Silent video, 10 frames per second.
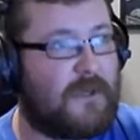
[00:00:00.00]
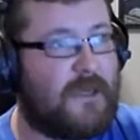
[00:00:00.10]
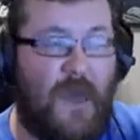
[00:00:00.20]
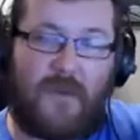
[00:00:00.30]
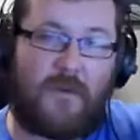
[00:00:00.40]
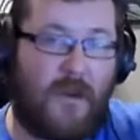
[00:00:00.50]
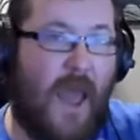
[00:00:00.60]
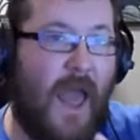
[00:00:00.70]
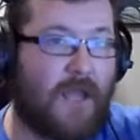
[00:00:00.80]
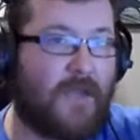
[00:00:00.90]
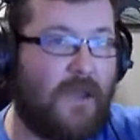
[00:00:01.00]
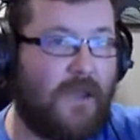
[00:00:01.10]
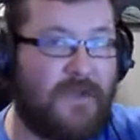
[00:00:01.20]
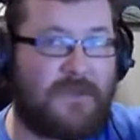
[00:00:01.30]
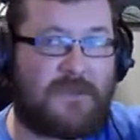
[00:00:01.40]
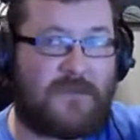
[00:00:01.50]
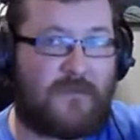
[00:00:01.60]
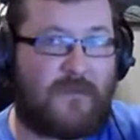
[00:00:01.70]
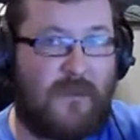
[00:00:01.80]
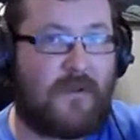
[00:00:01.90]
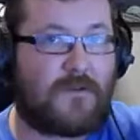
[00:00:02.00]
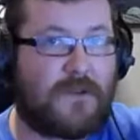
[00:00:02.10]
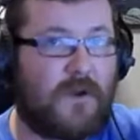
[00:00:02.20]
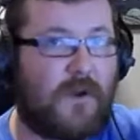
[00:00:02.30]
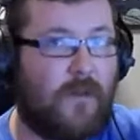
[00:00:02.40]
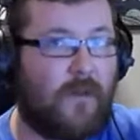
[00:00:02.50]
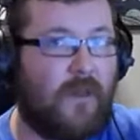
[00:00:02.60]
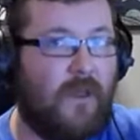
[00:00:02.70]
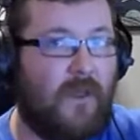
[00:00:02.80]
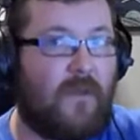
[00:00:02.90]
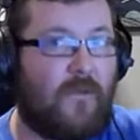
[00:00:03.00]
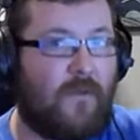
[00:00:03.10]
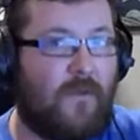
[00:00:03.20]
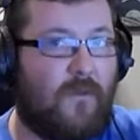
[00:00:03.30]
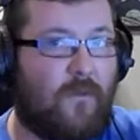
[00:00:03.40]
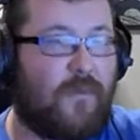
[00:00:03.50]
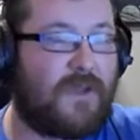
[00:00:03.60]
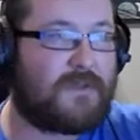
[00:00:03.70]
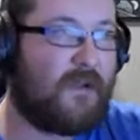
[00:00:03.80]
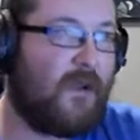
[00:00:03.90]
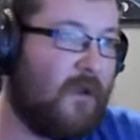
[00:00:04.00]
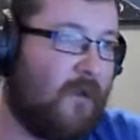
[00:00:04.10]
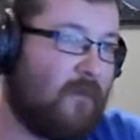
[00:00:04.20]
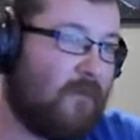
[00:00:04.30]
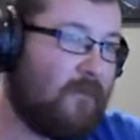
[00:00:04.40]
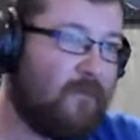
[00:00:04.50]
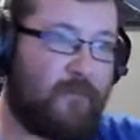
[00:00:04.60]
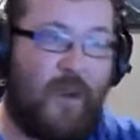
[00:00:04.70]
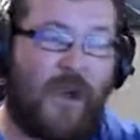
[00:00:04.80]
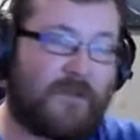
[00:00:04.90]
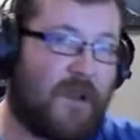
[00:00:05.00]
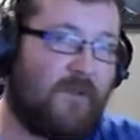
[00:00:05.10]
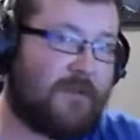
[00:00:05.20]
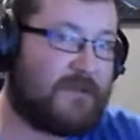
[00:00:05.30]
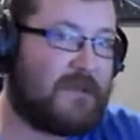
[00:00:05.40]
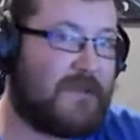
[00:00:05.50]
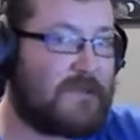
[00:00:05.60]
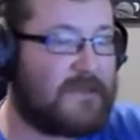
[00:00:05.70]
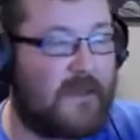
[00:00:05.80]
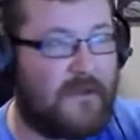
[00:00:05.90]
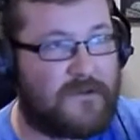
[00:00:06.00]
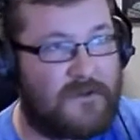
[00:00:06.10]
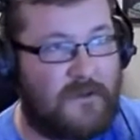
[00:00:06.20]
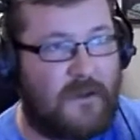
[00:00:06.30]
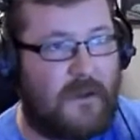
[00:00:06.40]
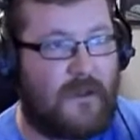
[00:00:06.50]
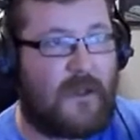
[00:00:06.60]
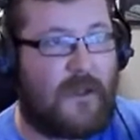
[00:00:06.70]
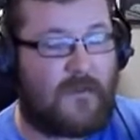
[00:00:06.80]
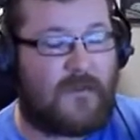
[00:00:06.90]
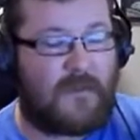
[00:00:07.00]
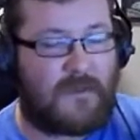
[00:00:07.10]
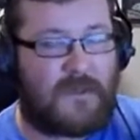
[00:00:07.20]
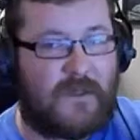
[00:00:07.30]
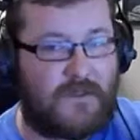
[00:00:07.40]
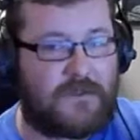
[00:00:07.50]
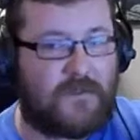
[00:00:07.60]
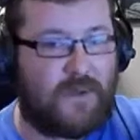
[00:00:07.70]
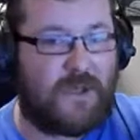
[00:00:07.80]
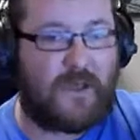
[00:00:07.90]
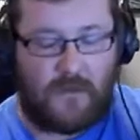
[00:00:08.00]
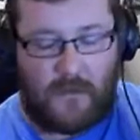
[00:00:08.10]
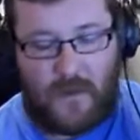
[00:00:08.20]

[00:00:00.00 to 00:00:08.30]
gather accolades long term based on box office ticket sales. I don't think that's how that should be.